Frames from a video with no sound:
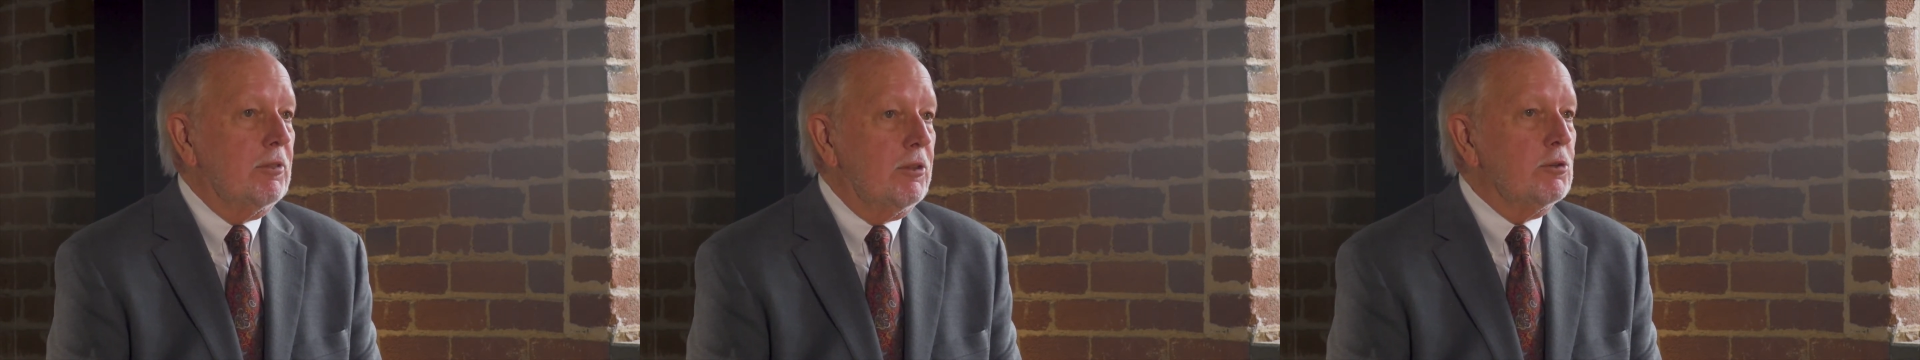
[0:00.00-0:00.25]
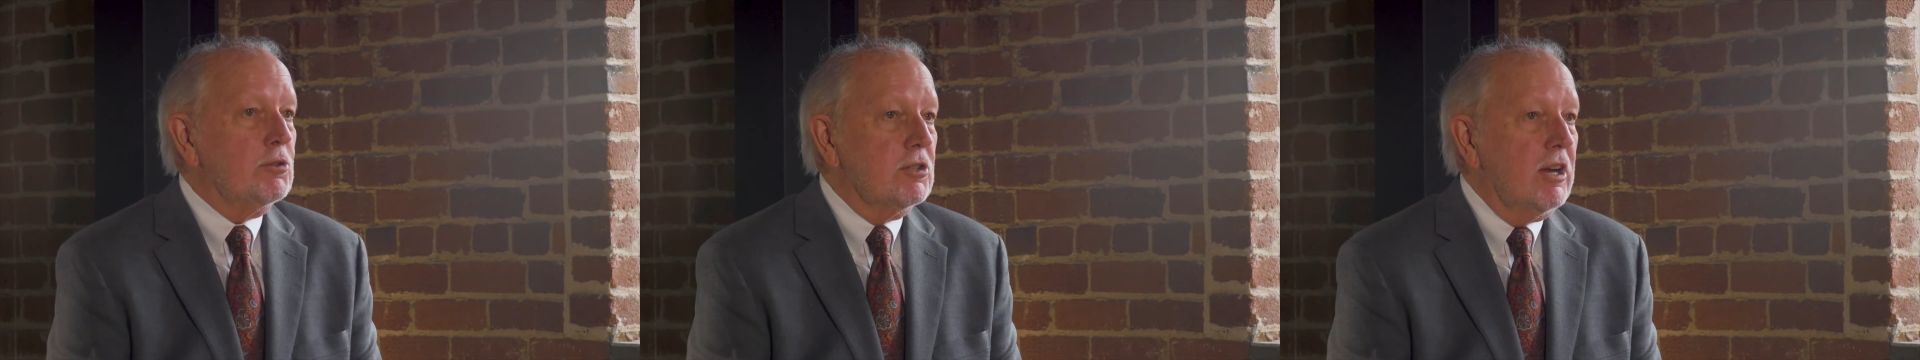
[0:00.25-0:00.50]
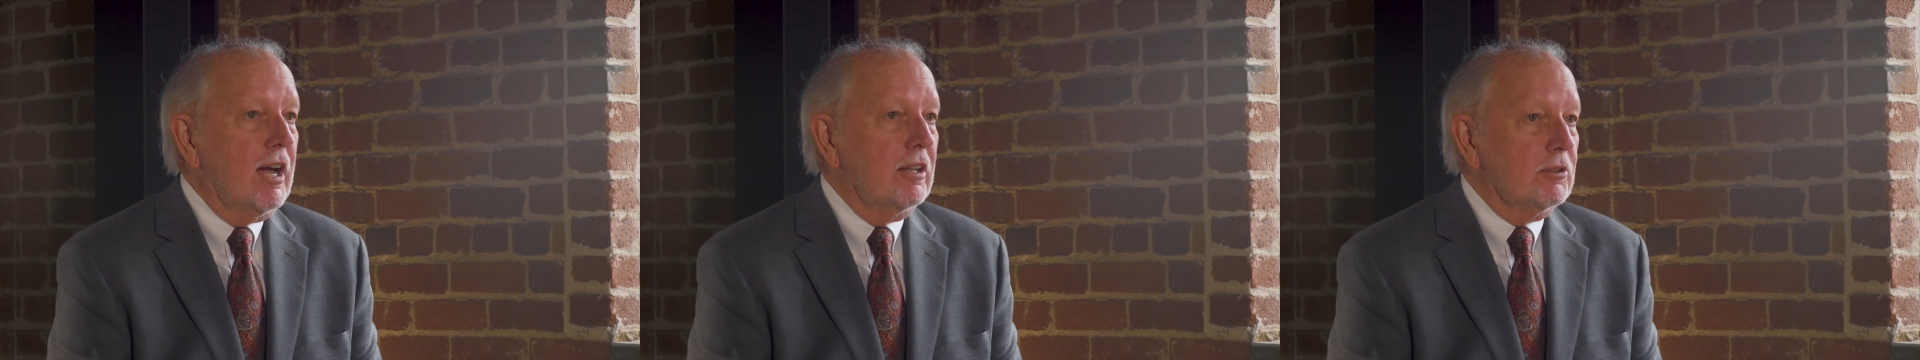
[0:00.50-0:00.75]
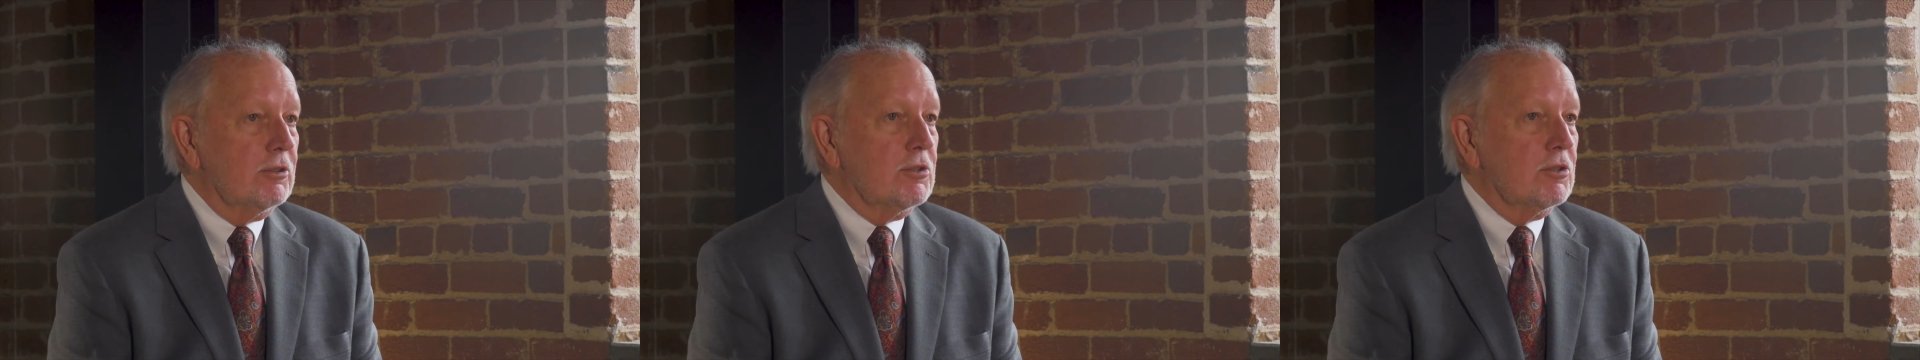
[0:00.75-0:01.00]
those
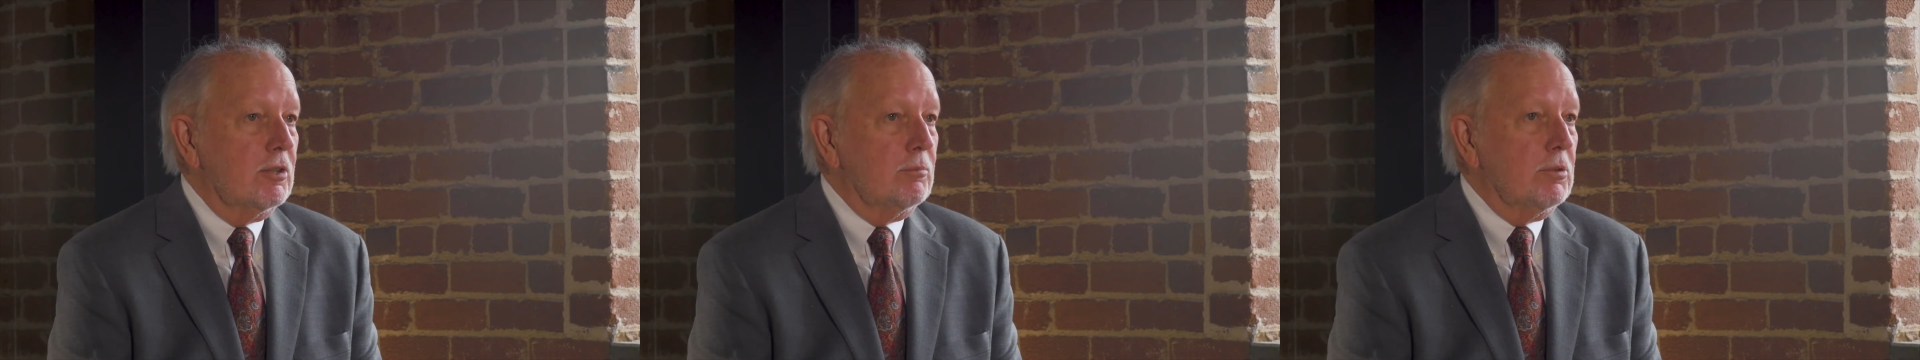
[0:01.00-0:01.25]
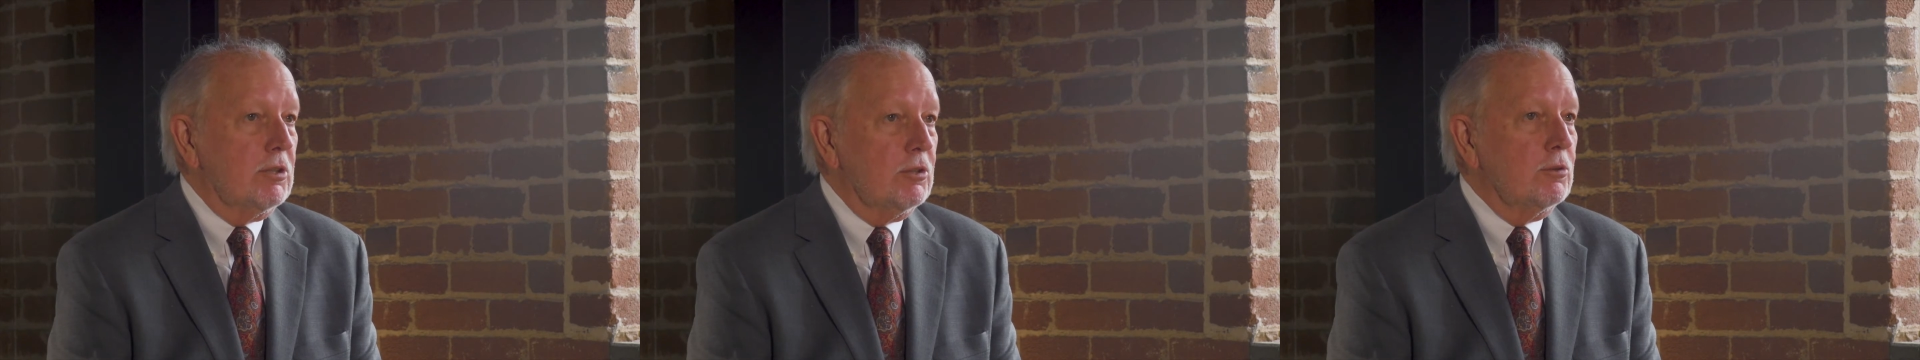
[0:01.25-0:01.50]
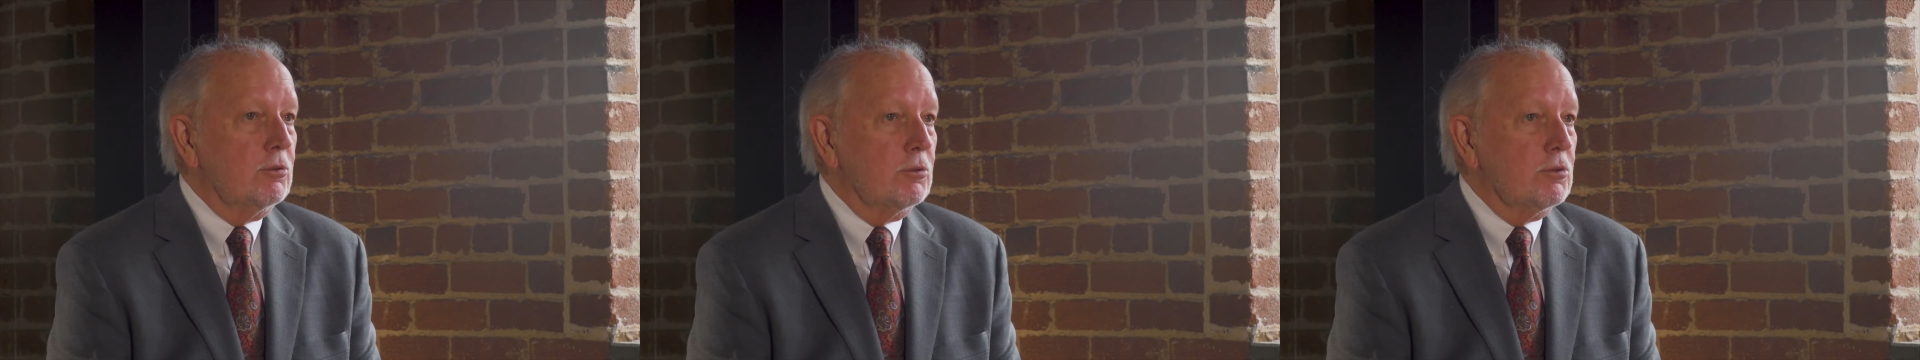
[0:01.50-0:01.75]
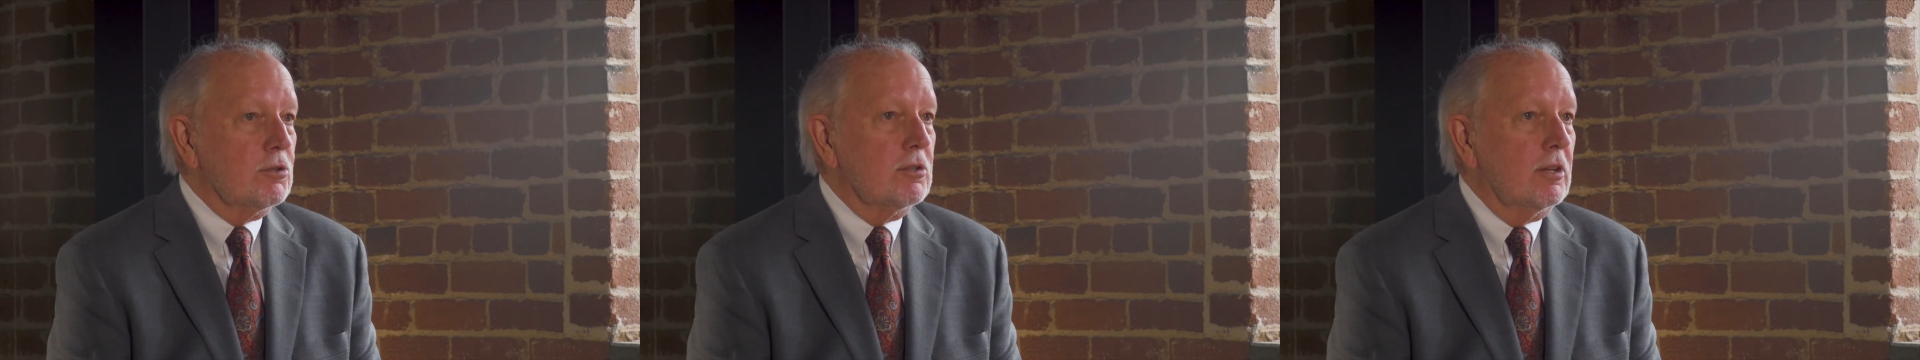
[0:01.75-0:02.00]
dollars can be
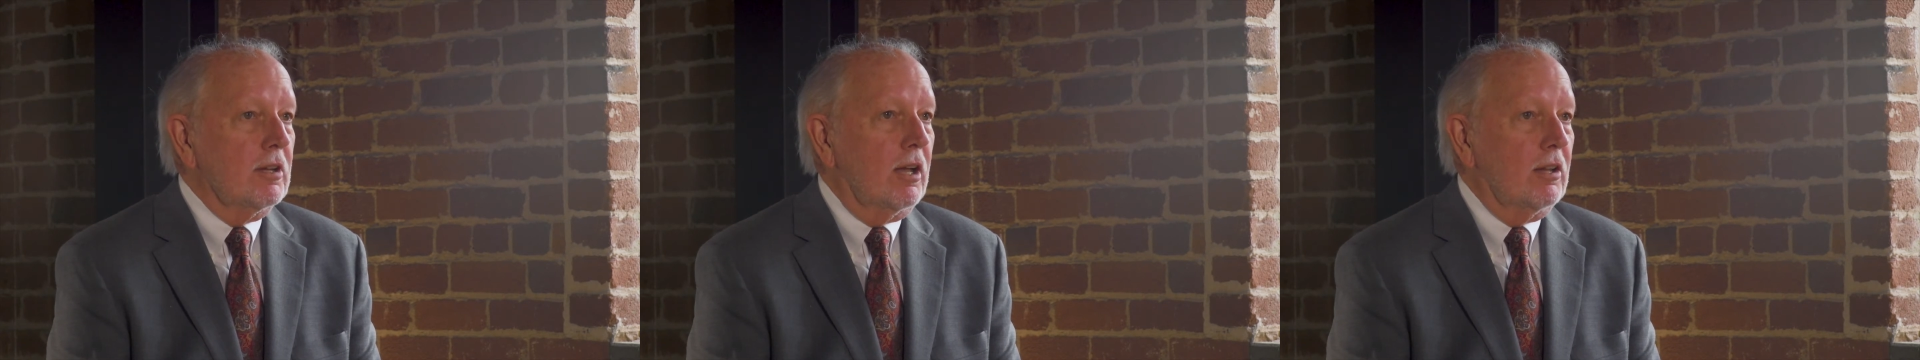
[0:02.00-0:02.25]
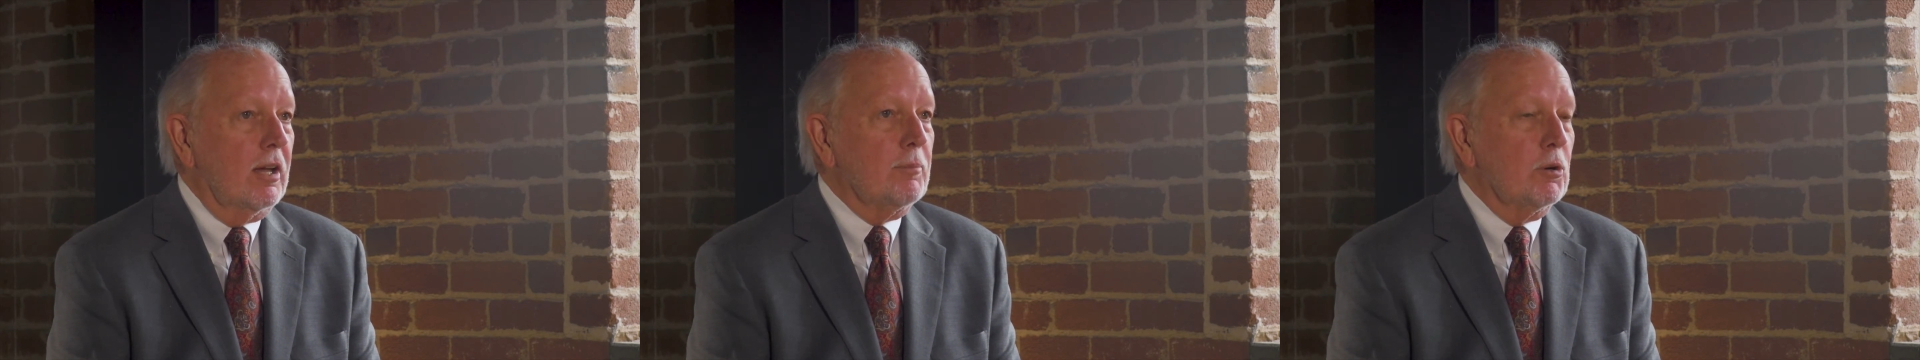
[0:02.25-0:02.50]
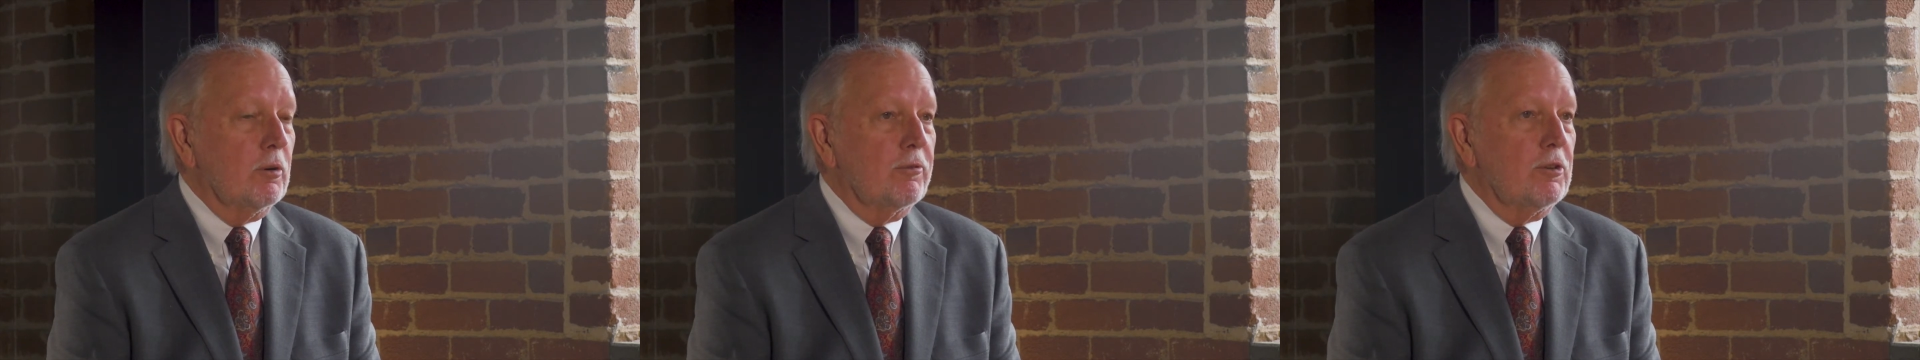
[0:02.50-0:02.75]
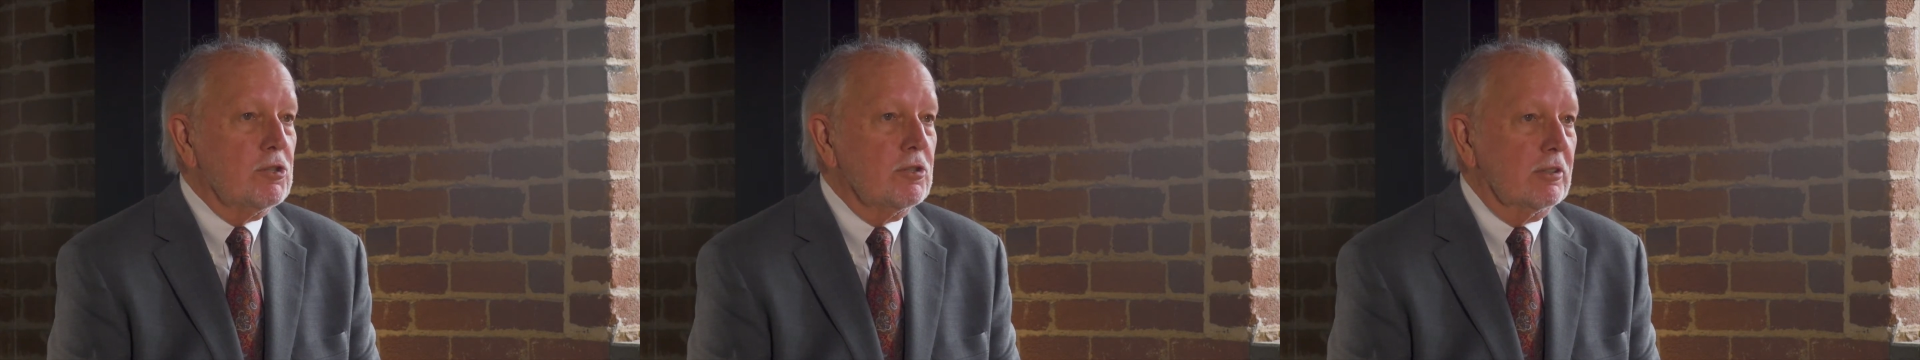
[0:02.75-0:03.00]
used a lot more
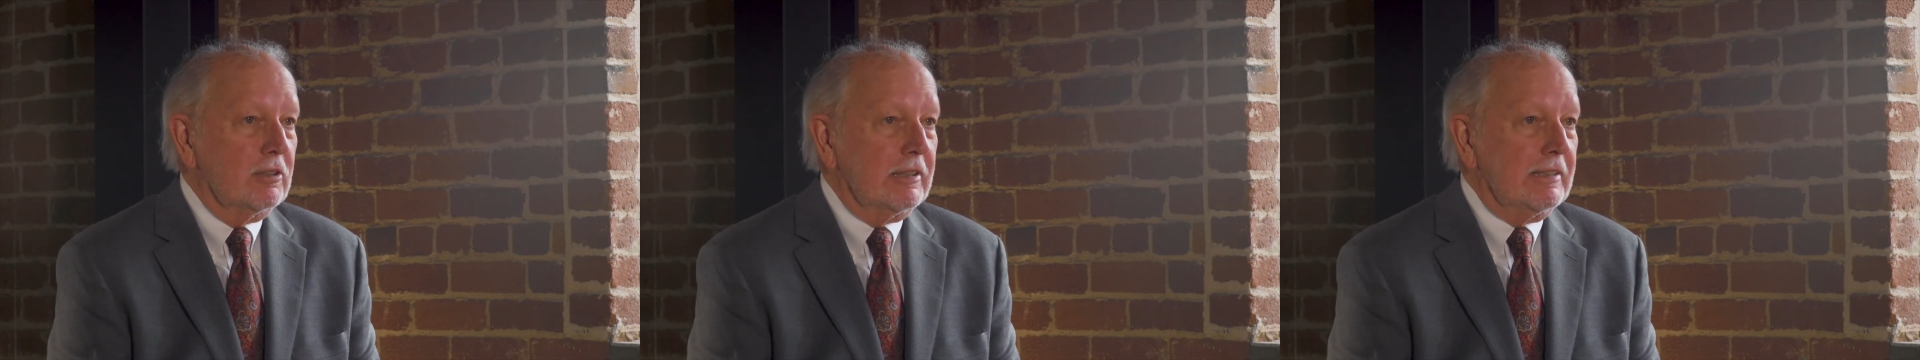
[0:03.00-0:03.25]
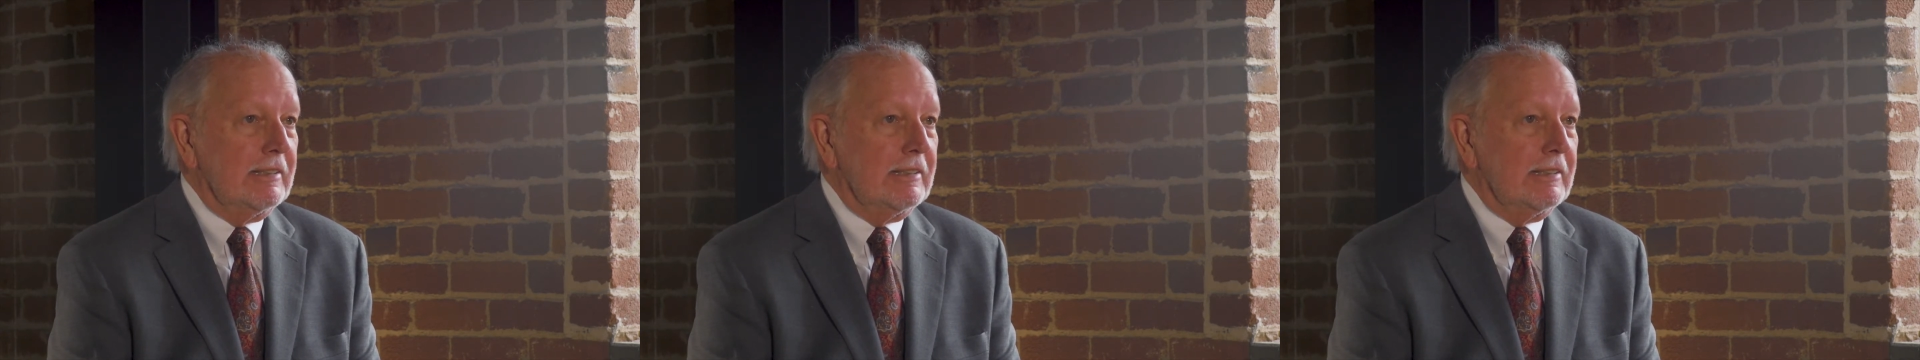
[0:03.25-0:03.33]
efficiently.